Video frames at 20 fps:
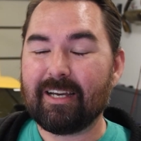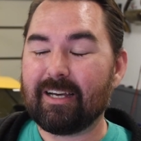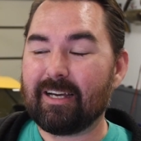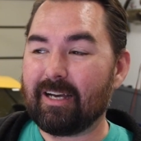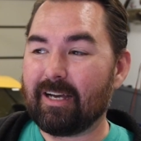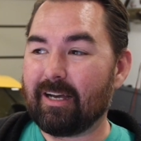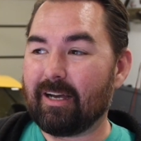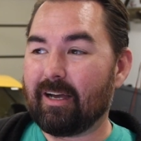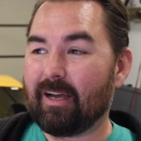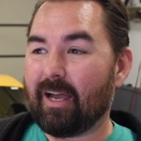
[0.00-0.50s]

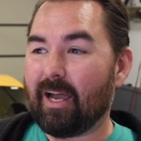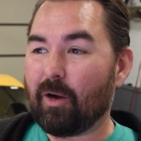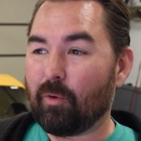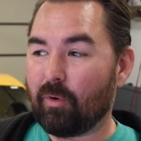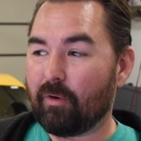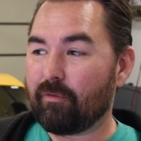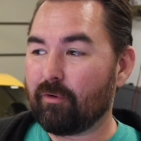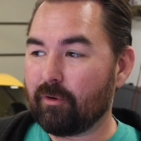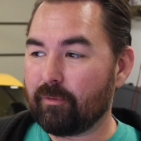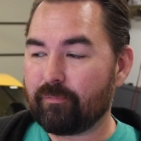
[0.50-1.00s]

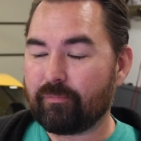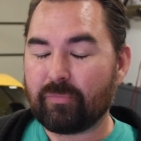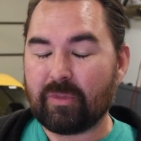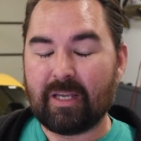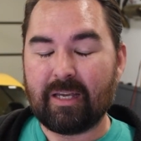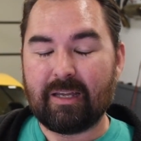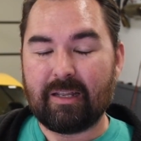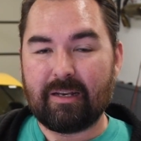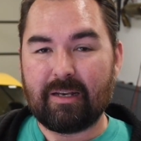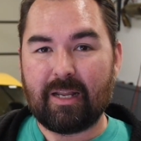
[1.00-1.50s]
However,
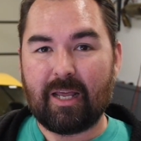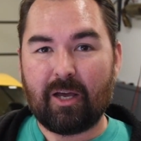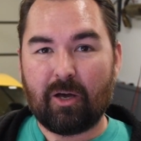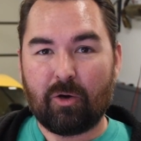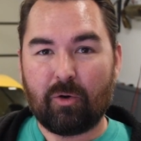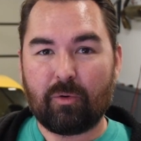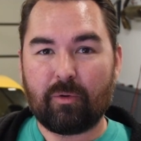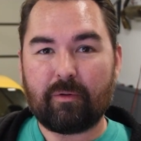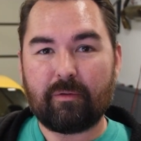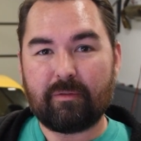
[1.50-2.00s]

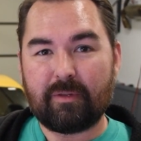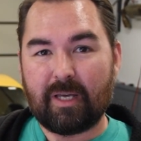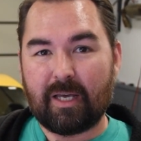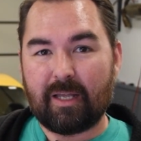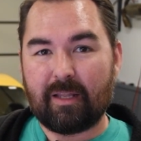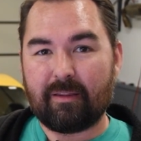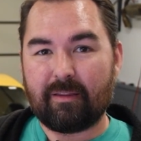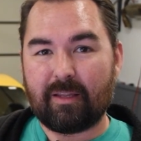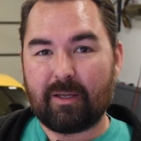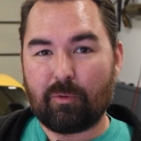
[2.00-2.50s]
now
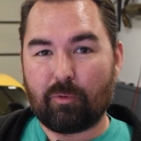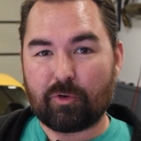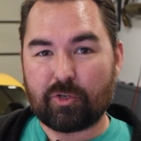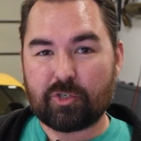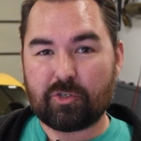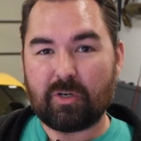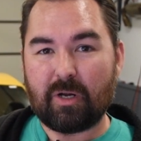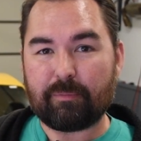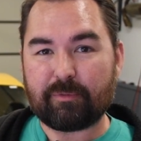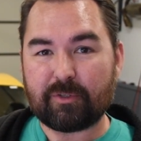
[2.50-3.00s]
that they were
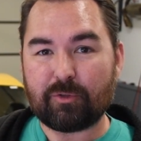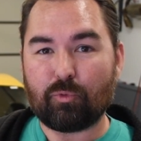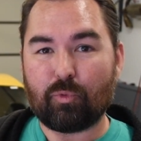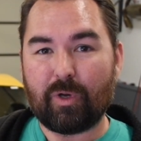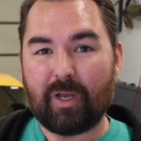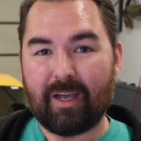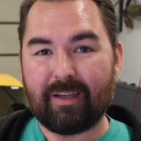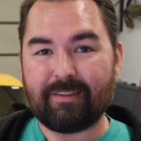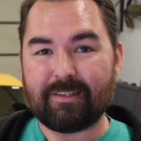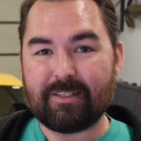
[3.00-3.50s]
stripped,
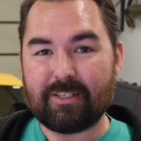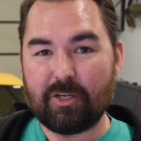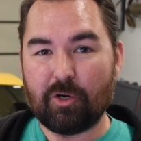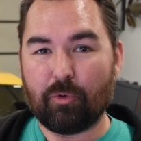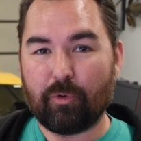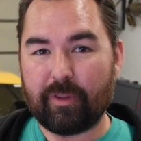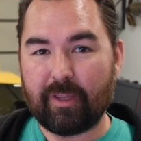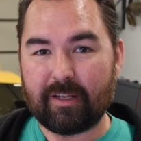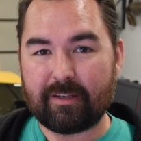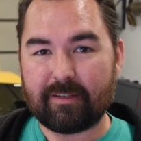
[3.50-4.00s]
we had to
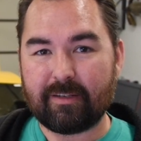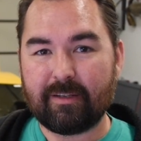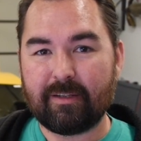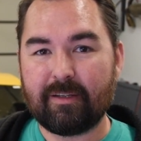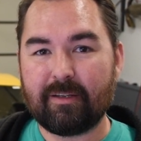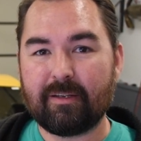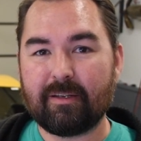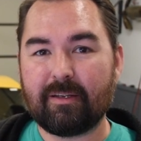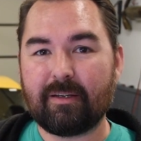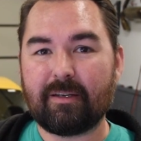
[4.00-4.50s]
deal with it,
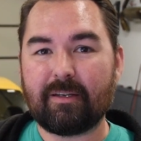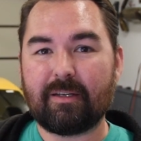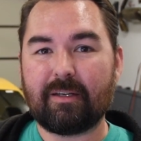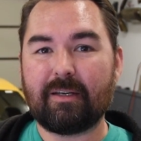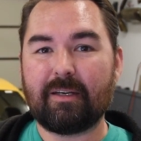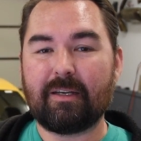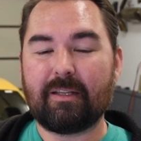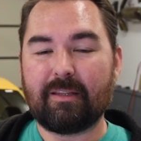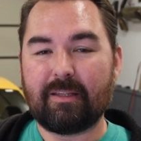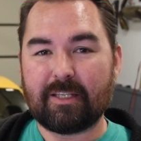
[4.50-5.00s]

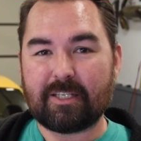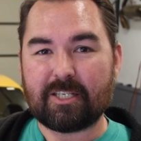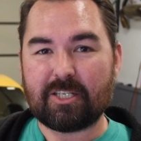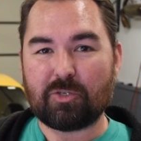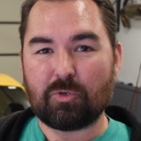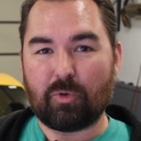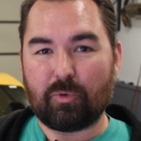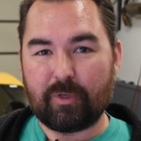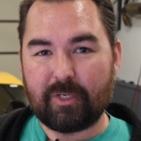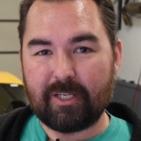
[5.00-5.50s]
and this
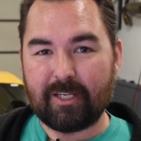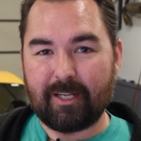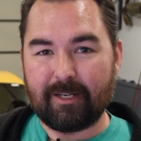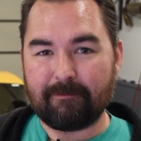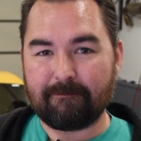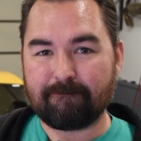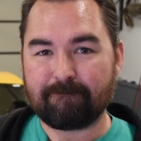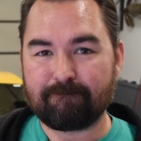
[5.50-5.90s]
is what we did.